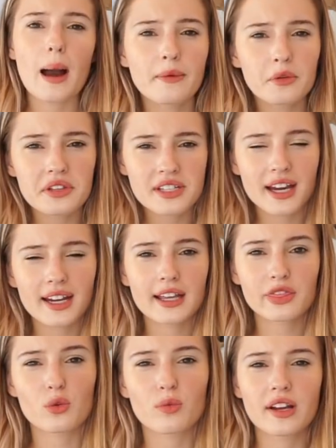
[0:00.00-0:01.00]
I'm gonna be
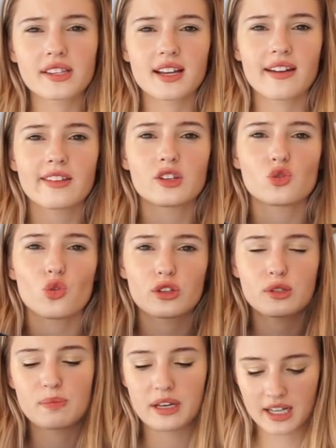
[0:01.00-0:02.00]
tie-dyeing the right side of these
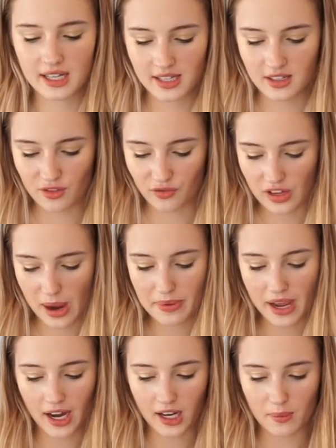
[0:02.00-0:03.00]
shorts because the flap
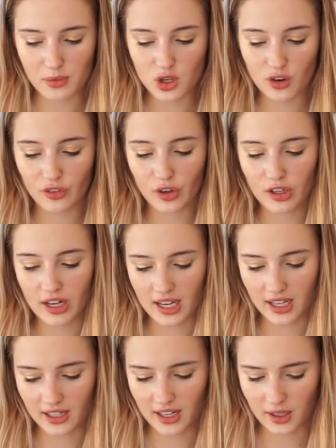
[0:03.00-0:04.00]
kind of comes over
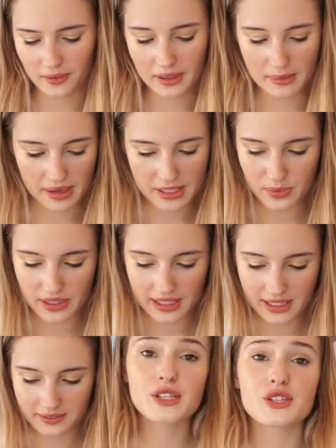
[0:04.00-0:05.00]
and I don't want to mess with
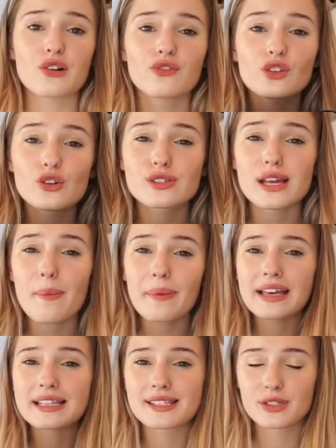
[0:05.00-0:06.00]
that. So first step
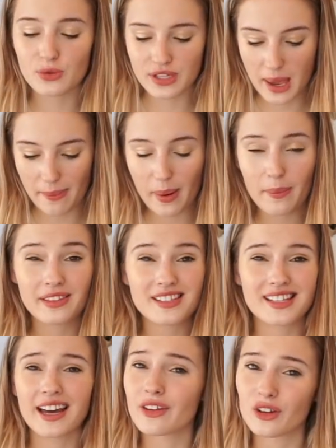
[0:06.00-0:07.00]
is to tape up the
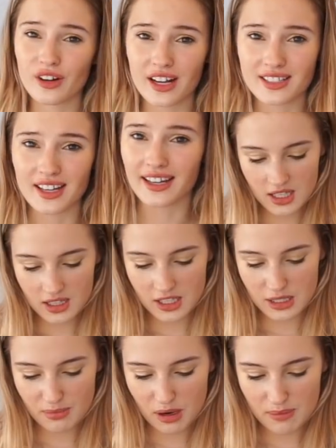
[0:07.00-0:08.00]
side that you're not dyeing.
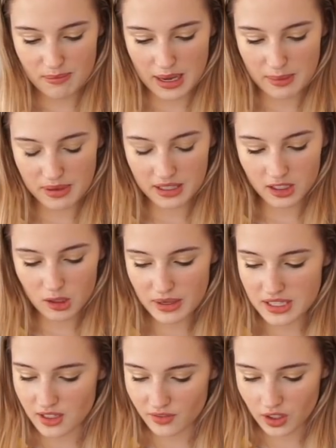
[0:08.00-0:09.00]
This part might be a little
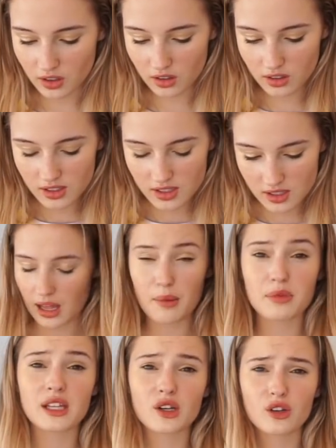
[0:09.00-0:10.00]
bit difficult.
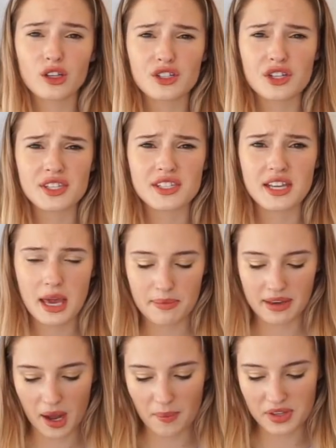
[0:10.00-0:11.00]
I'm literally just
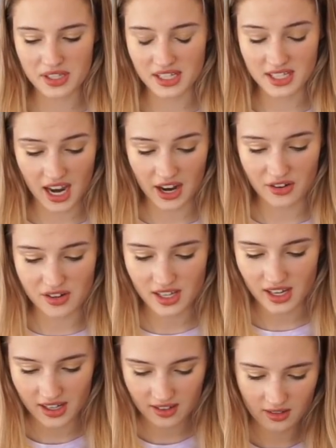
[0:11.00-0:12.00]
taping up this entire
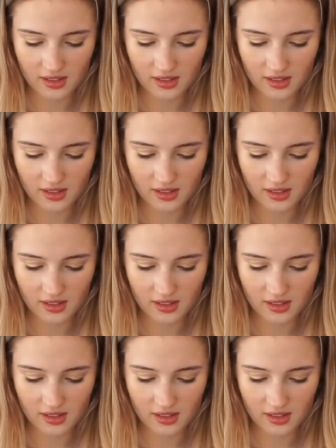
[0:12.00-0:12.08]
side.